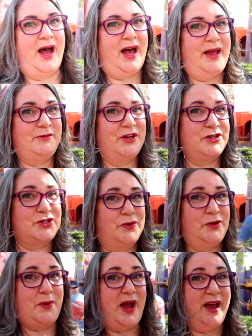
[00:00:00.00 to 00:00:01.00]
I'm going to show
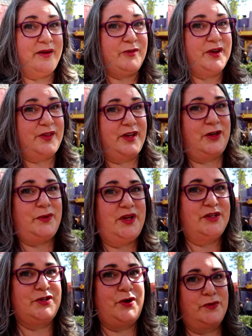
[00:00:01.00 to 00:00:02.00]
you everything you
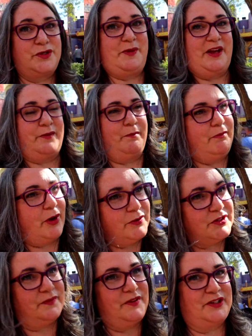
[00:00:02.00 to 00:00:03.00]
need to know to make the
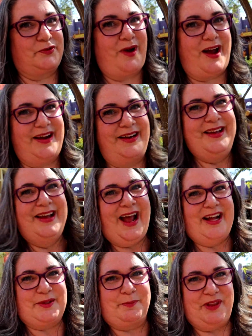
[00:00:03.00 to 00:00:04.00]
most of this ride
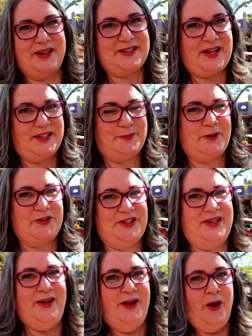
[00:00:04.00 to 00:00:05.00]
as a plus-size
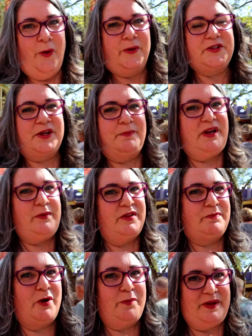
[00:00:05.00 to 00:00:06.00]
person or somebody with
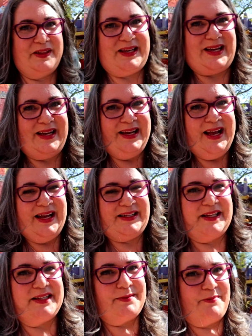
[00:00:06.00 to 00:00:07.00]
mobility,
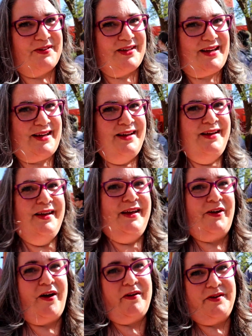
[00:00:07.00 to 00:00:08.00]
accessibility,
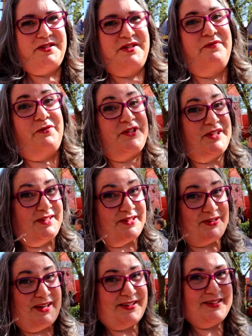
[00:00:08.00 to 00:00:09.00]
cognitive, or
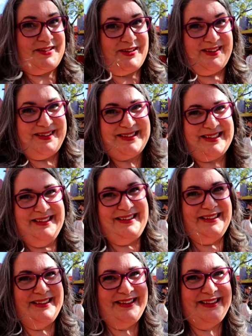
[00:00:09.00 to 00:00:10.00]
sensory concerns.
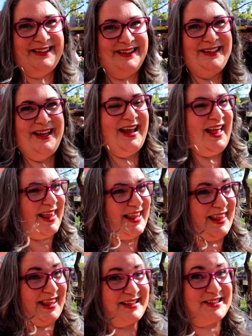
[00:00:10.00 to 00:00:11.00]

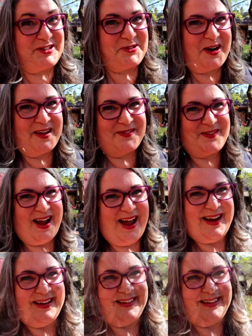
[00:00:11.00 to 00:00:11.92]
Let's try the ride.